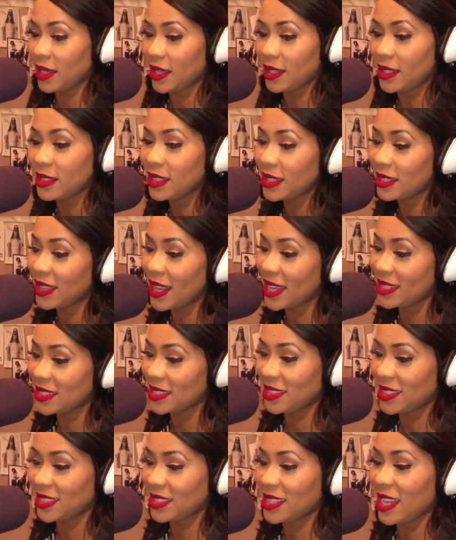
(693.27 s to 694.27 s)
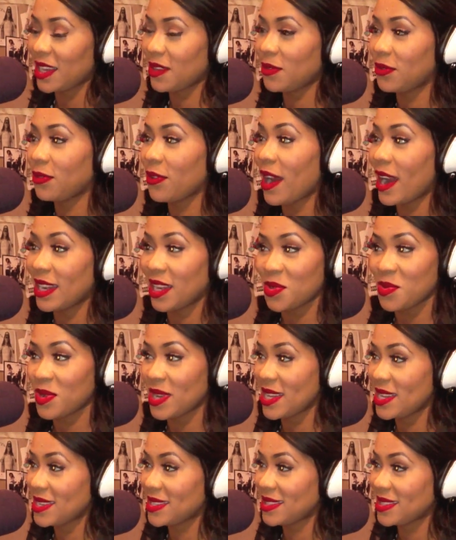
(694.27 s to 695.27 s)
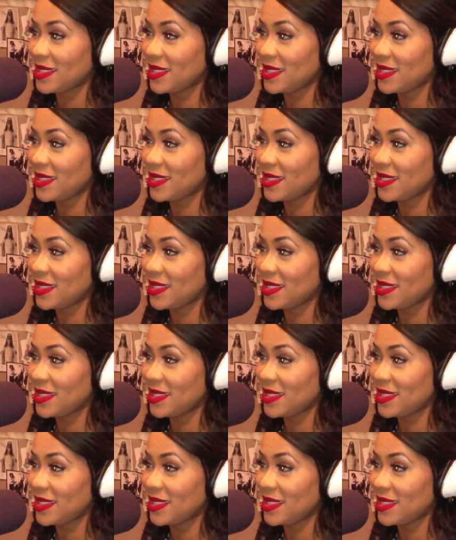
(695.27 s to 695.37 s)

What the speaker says: a hood classic, just like Friday was.